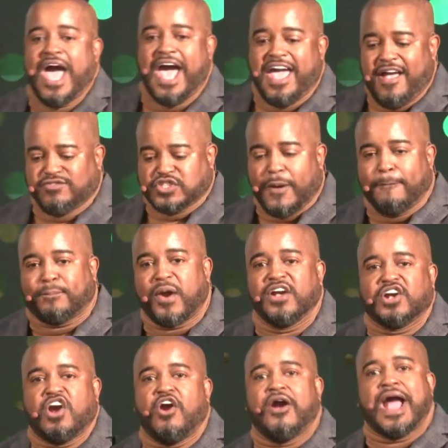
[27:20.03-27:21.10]
I have to break
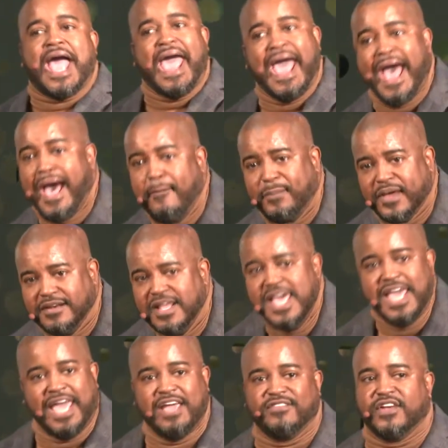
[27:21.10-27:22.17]
her habit,
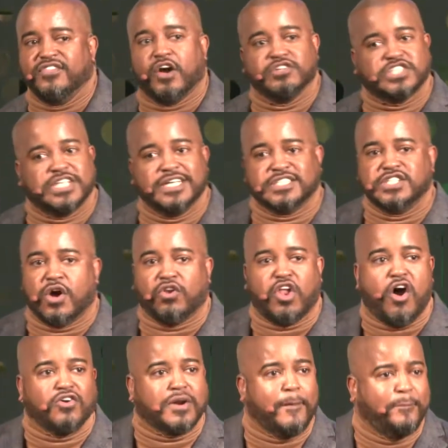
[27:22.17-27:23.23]
even though she's no
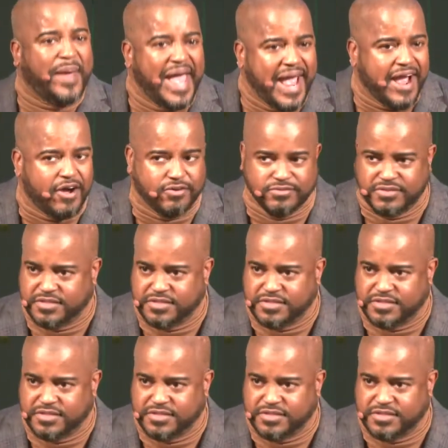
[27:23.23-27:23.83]
longer bound.